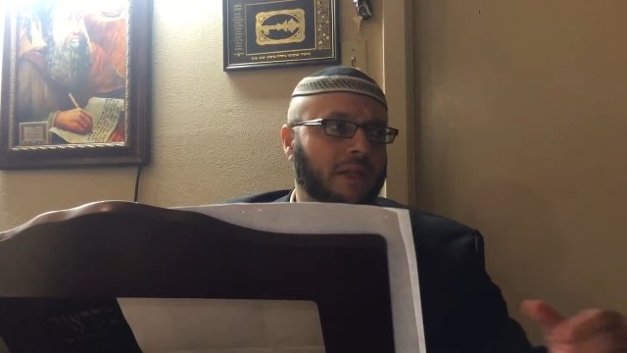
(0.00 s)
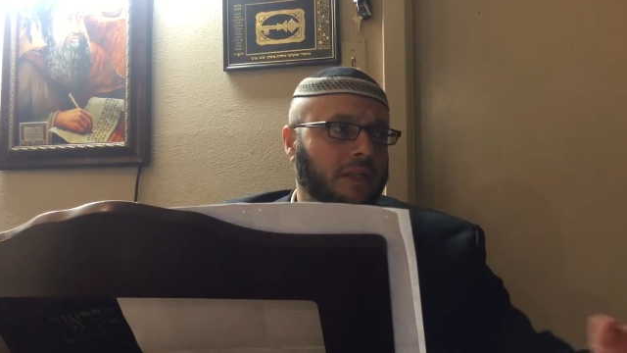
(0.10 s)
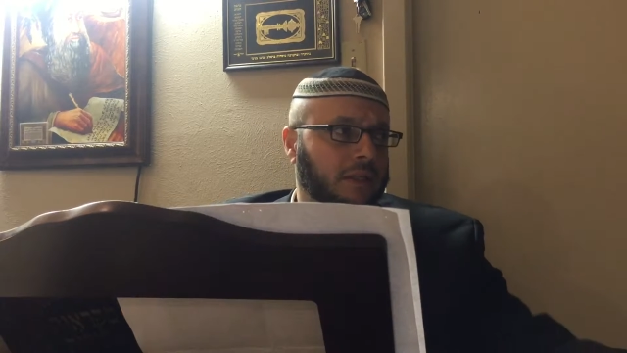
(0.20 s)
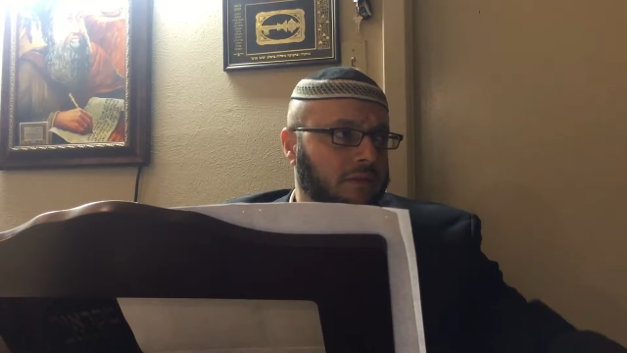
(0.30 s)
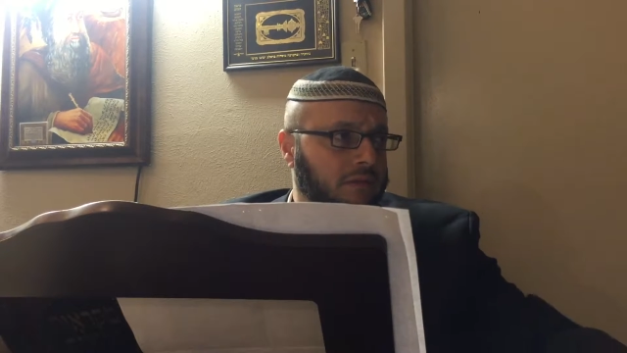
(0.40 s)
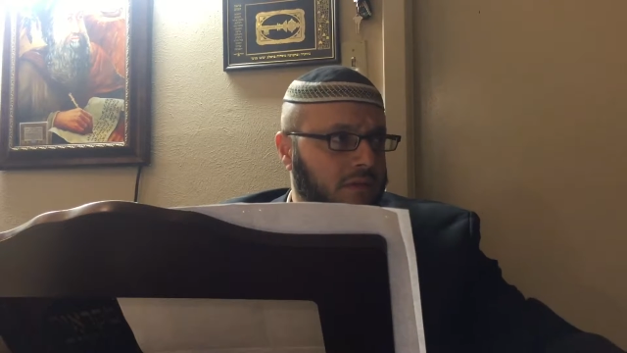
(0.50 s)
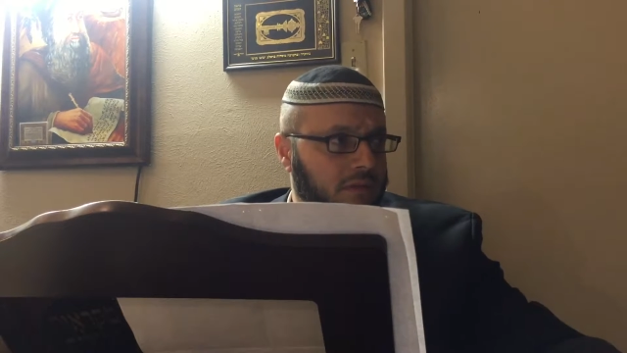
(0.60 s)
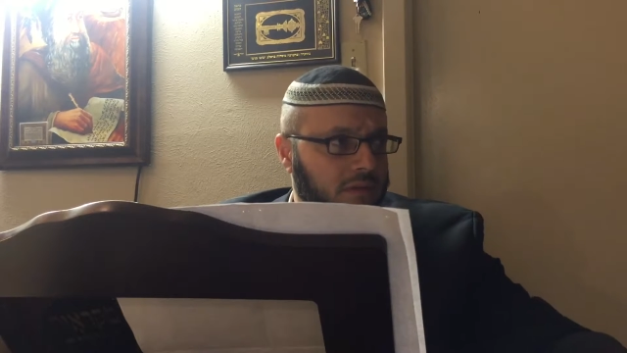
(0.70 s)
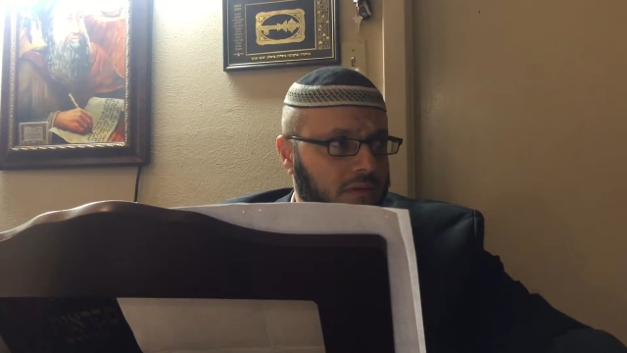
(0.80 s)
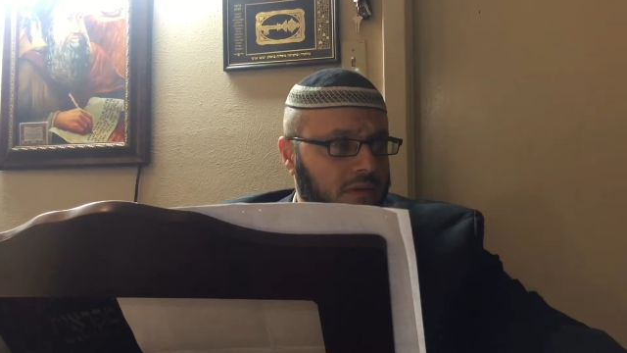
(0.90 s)
million,
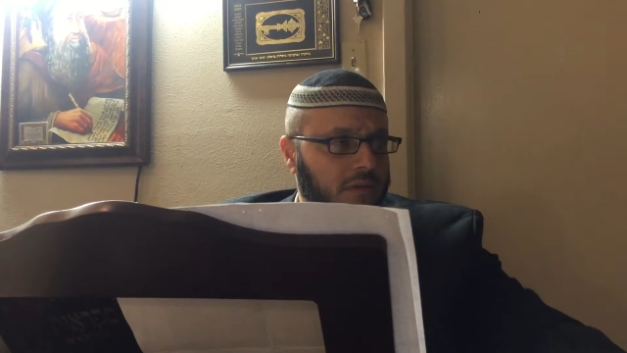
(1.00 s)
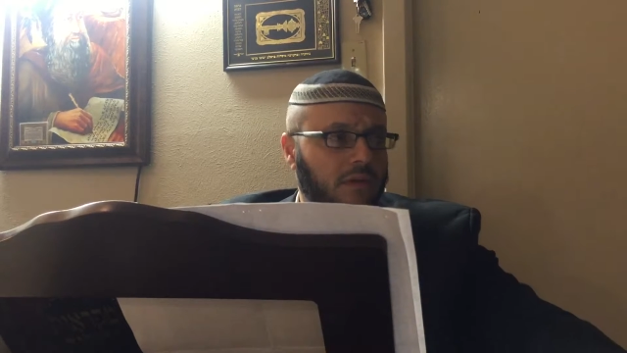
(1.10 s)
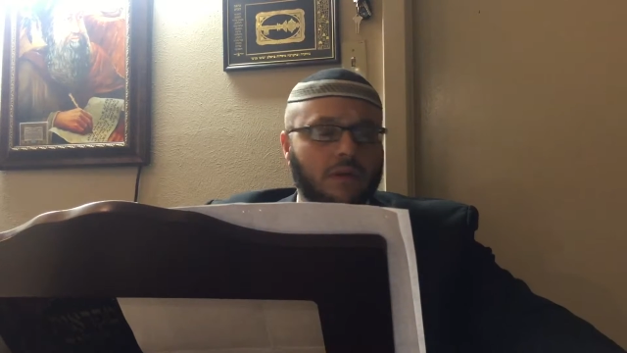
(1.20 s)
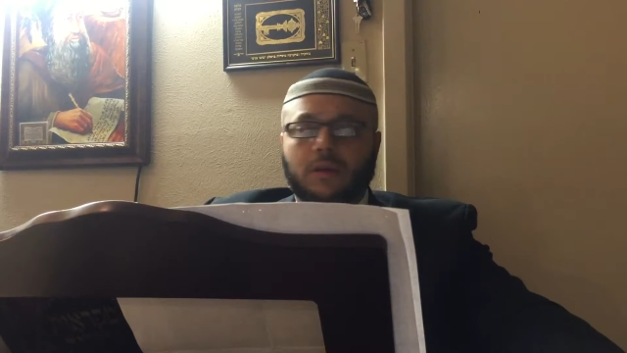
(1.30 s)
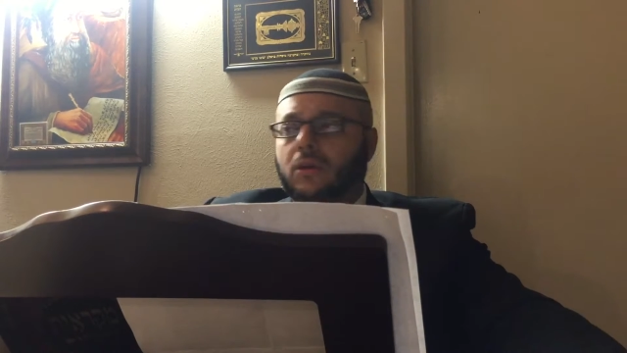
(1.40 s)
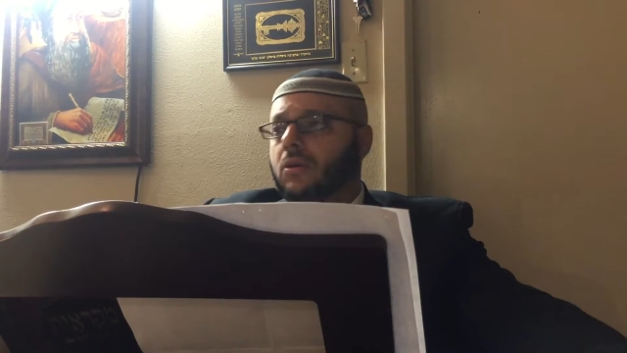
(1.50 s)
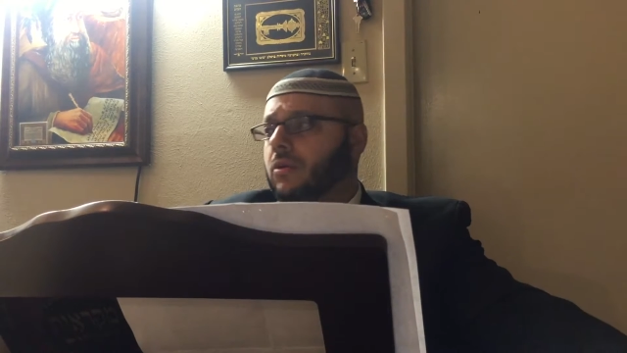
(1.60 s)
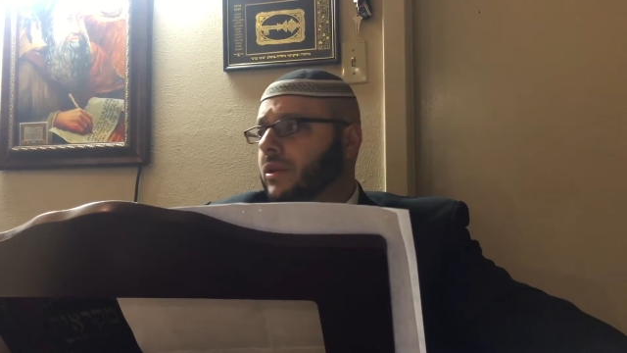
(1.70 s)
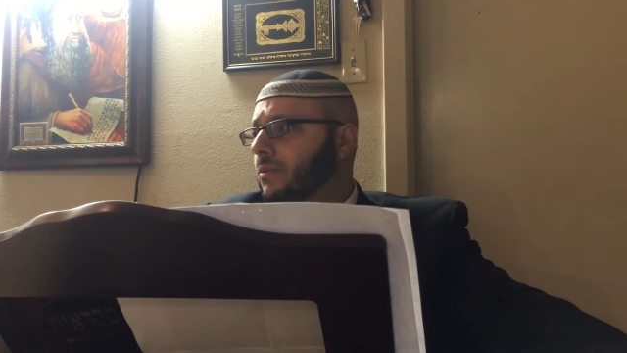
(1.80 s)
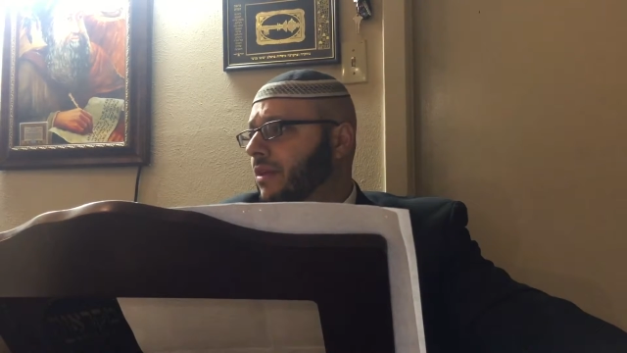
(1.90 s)

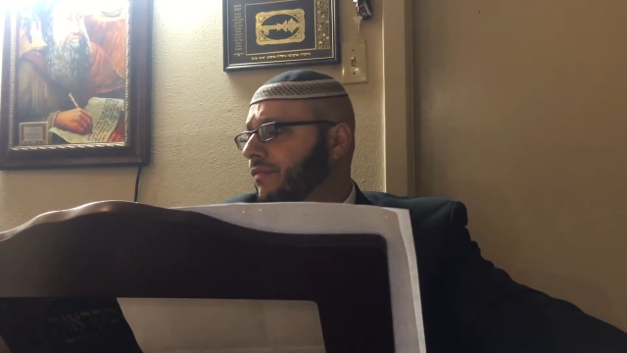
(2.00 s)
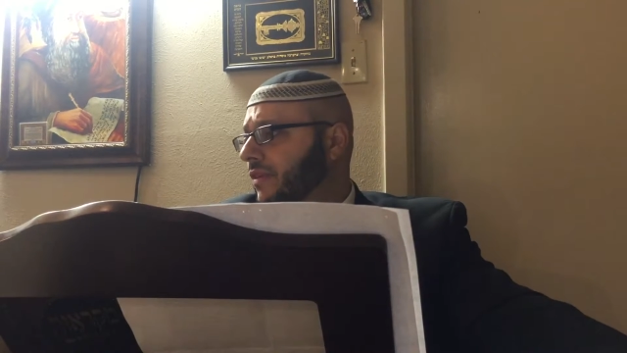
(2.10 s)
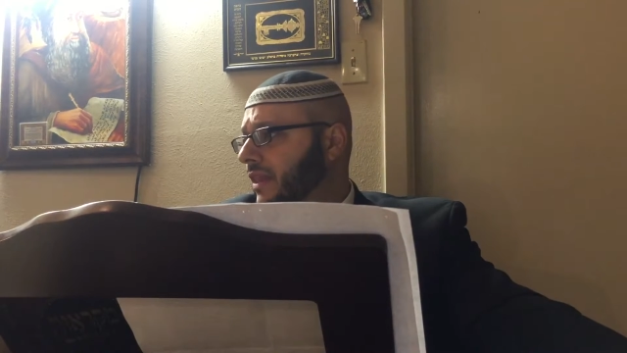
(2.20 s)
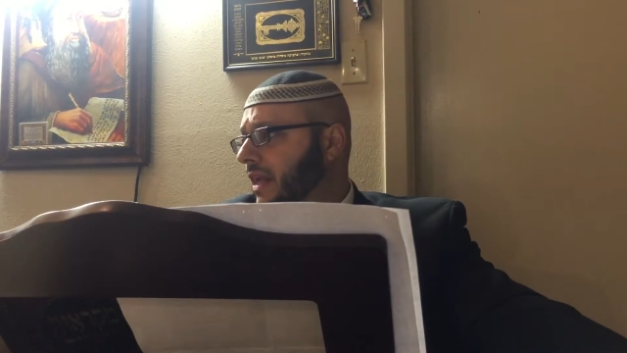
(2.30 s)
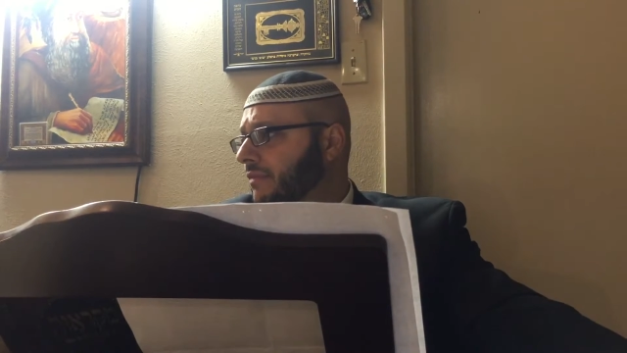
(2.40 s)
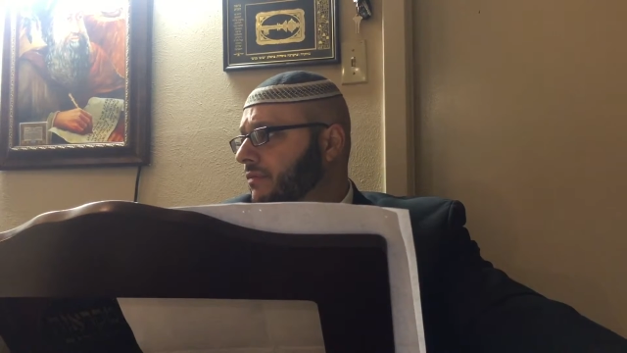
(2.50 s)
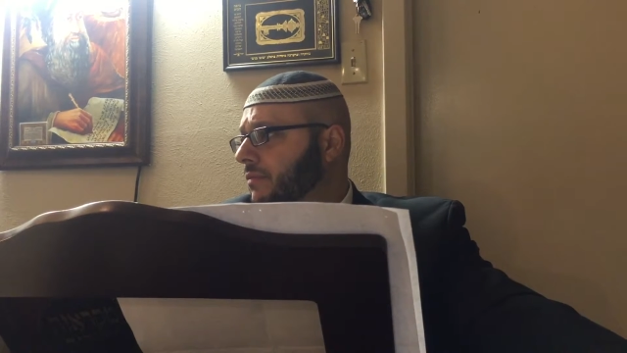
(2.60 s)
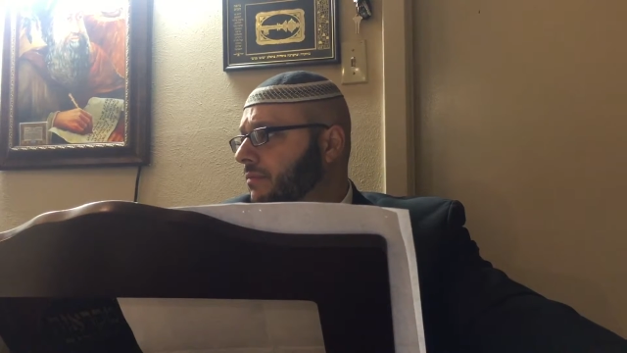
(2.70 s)
only 1/5 left.